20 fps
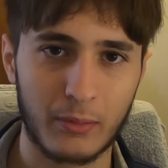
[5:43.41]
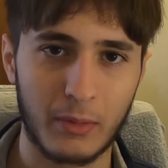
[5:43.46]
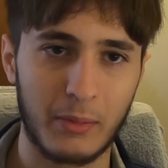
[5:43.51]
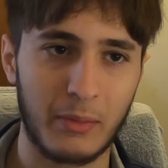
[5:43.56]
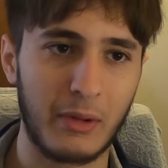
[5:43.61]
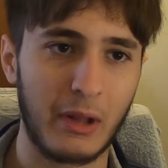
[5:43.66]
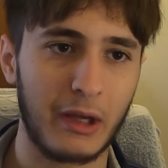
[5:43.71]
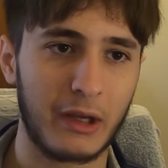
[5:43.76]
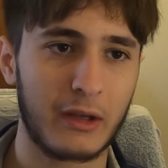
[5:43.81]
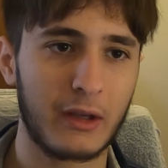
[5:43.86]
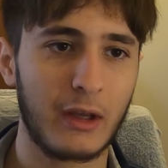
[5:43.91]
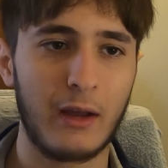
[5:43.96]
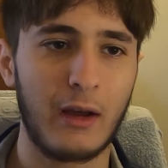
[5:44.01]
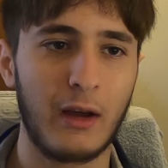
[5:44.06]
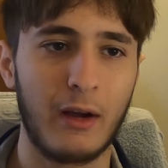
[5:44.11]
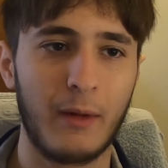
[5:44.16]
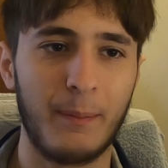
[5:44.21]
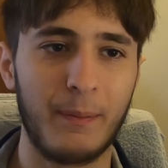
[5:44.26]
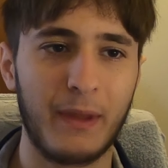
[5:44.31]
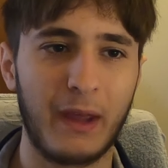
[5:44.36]
Maybe like
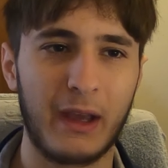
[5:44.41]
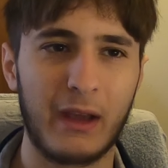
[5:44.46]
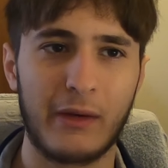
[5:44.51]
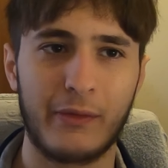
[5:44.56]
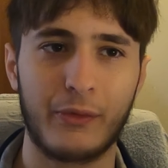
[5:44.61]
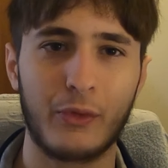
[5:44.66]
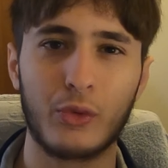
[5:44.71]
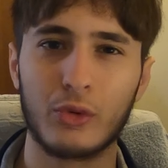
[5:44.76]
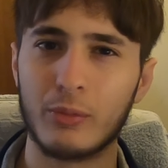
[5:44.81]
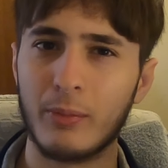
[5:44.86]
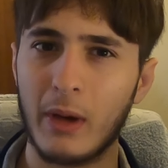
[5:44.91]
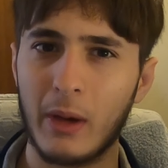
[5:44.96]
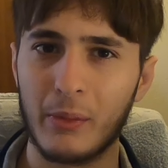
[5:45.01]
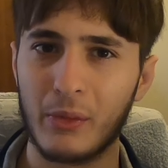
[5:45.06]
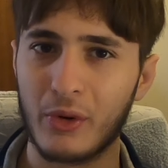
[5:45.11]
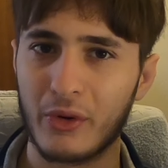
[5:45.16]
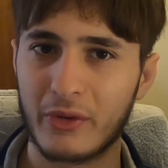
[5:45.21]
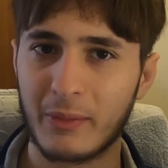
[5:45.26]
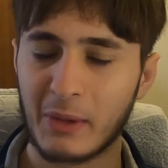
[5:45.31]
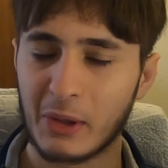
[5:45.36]
I have good
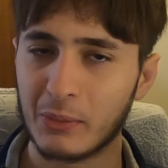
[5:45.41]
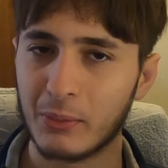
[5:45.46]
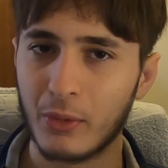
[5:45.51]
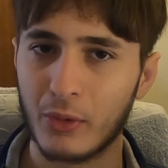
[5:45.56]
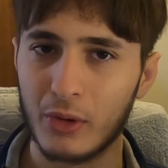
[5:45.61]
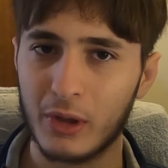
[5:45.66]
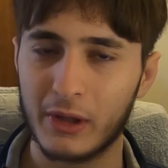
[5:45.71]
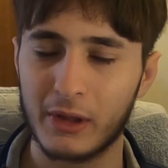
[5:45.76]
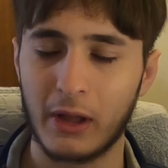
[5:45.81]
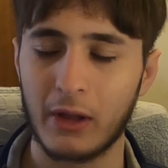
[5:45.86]
memories about boiling,